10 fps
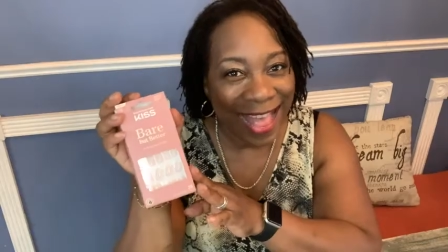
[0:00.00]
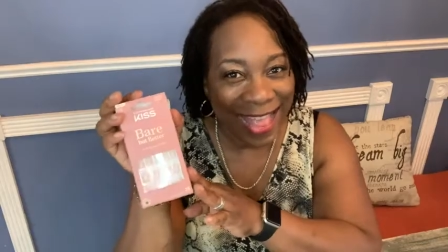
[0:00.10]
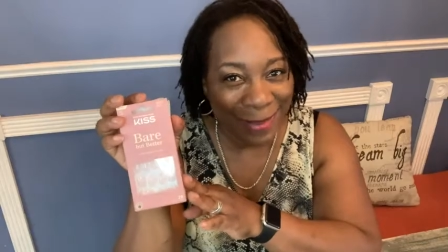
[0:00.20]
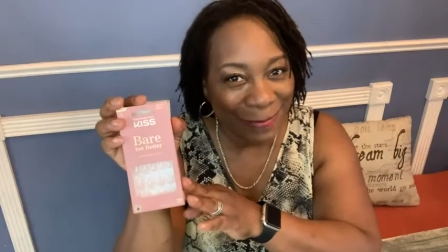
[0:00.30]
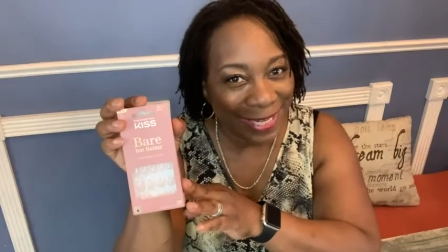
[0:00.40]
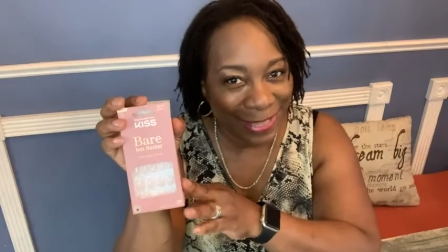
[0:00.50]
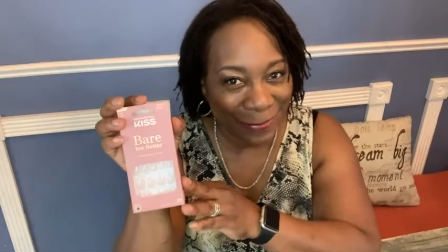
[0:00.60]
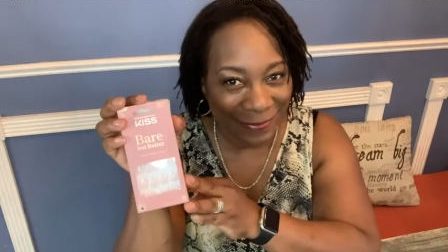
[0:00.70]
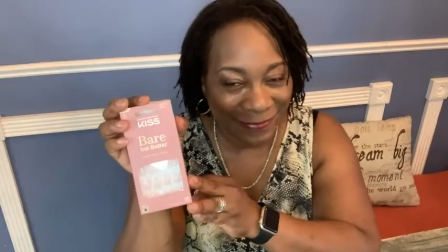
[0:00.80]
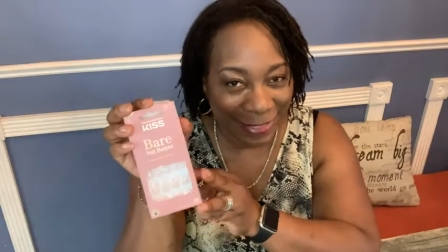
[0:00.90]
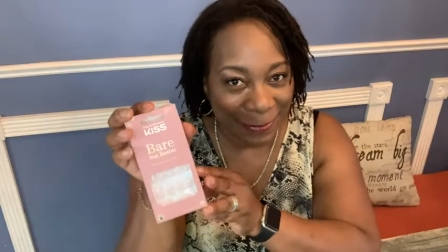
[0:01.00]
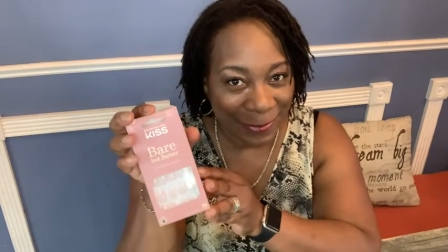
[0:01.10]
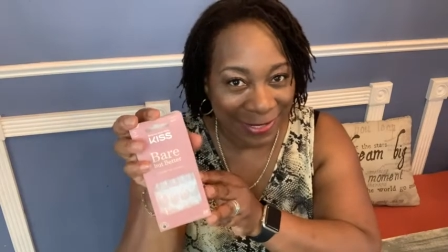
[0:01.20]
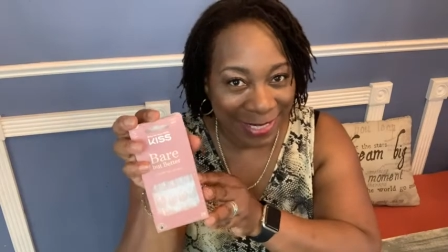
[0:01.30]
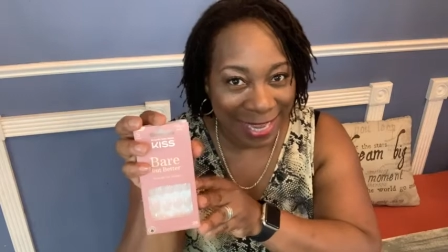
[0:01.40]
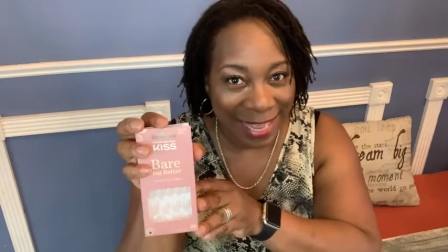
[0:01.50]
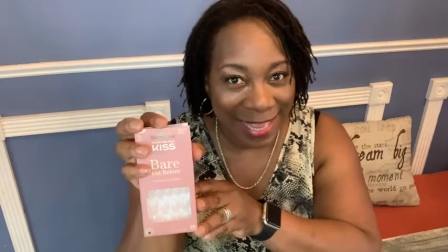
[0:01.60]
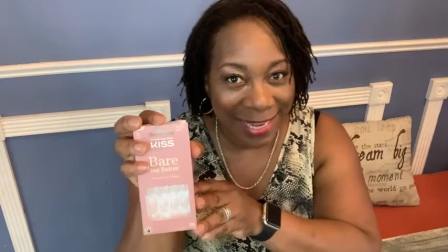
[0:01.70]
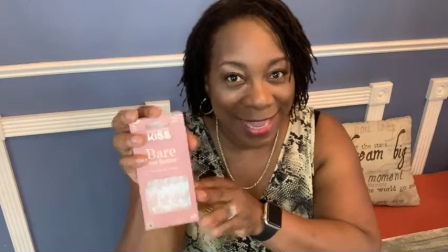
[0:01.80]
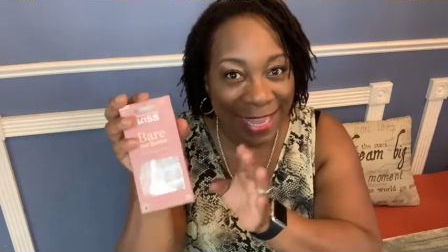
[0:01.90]
Hi, I'm Letha with WTI,
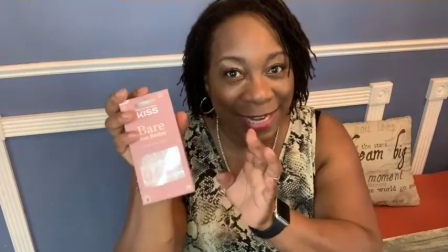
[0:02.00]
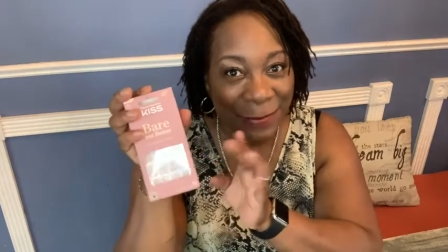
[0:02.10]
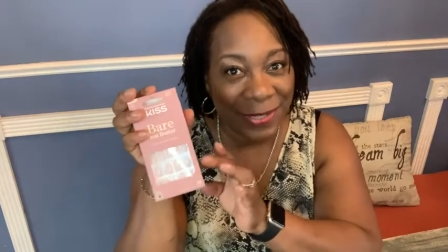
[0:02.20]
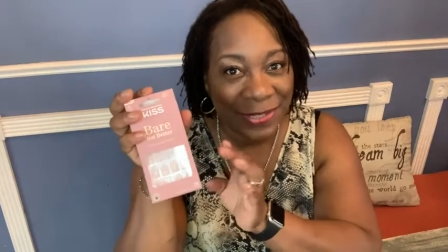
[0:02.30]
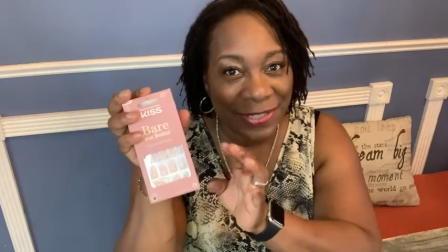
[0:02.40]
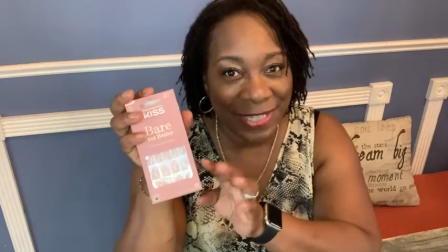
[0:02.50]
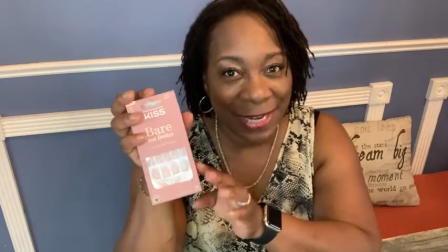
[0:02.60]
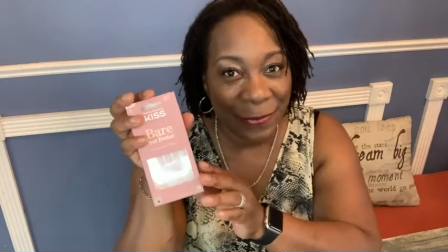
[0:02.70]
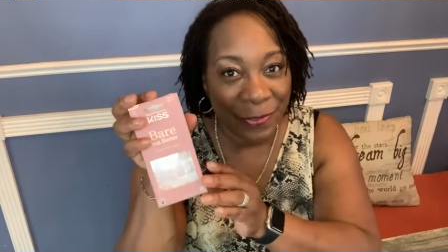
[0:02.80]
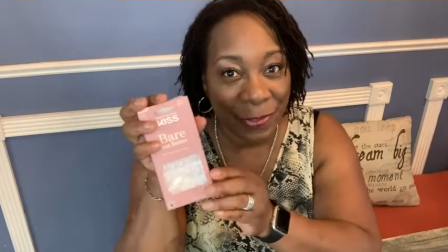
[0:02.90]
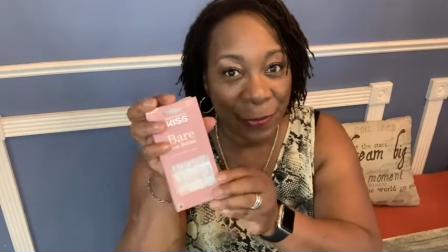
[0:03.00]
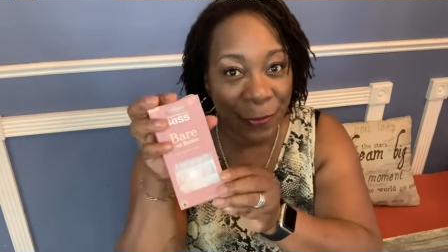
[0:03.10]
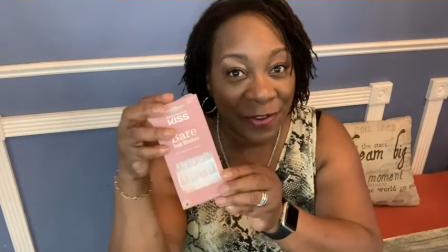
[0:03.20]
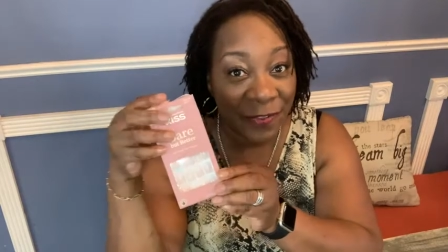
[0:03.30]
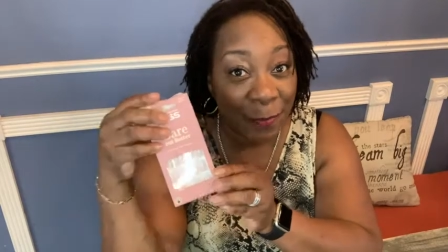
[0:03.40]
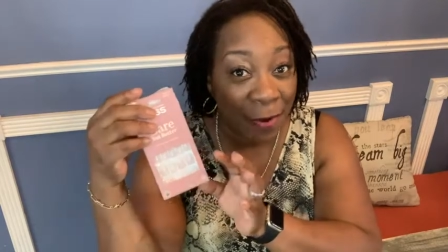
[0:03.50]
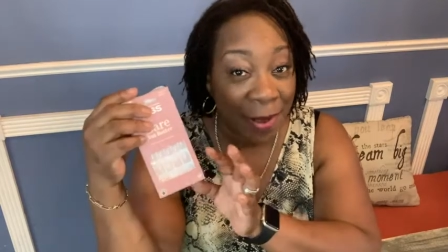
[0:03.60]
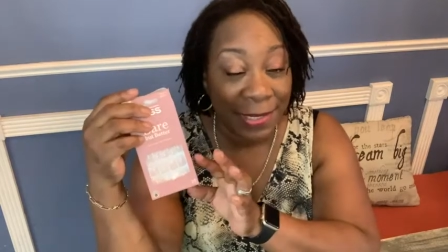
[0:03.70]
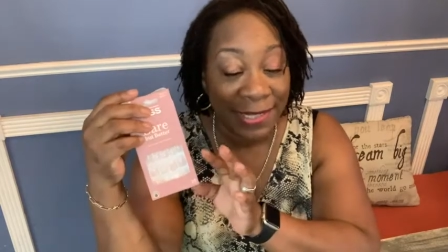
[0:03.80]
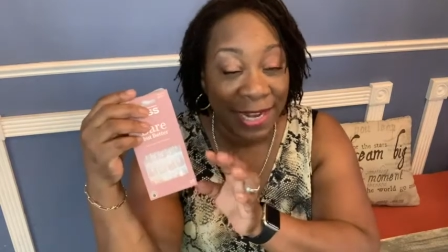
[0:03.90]
and I want to share with you one of the
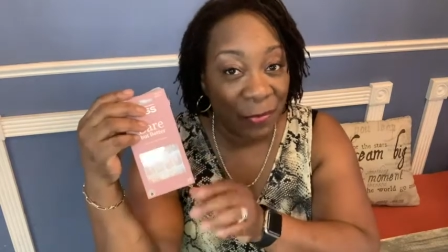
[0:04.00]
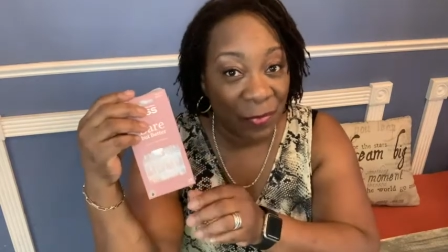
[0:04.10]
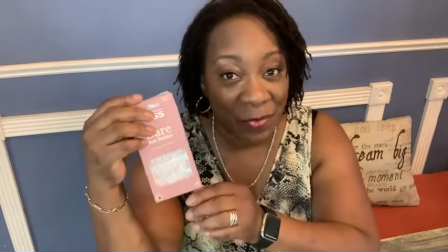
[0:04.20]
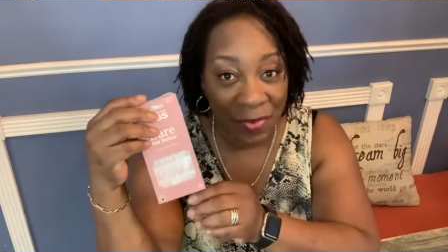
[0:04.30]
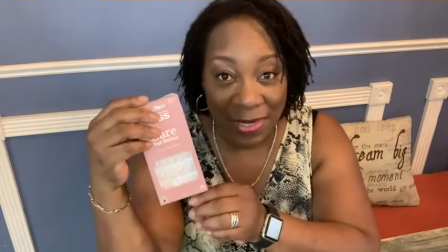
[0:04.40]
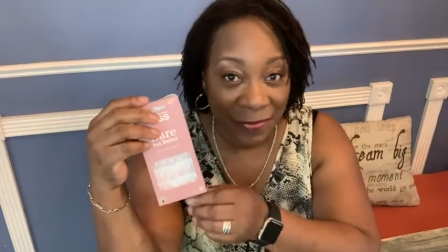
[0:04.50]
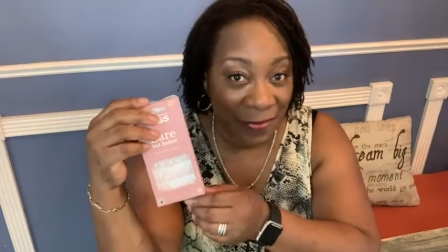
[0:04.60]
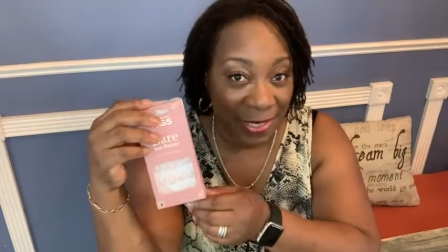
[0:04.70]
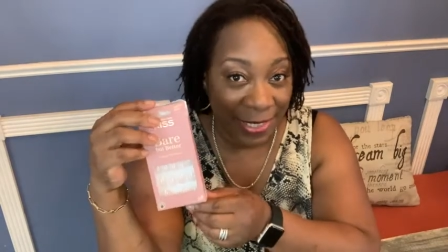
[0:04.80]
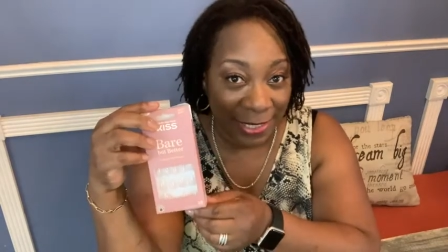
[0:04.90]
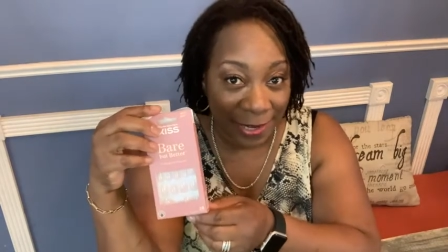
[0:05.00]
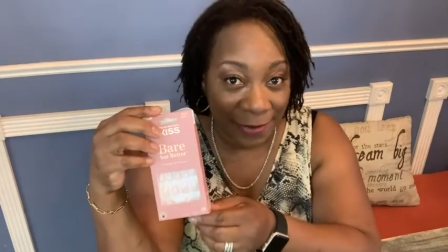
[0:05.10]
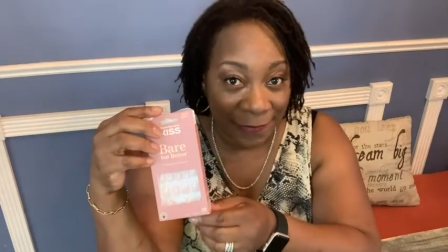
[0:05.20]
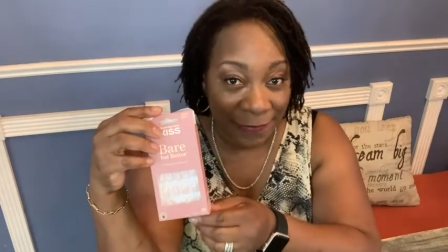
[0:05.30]
products that I really, really love.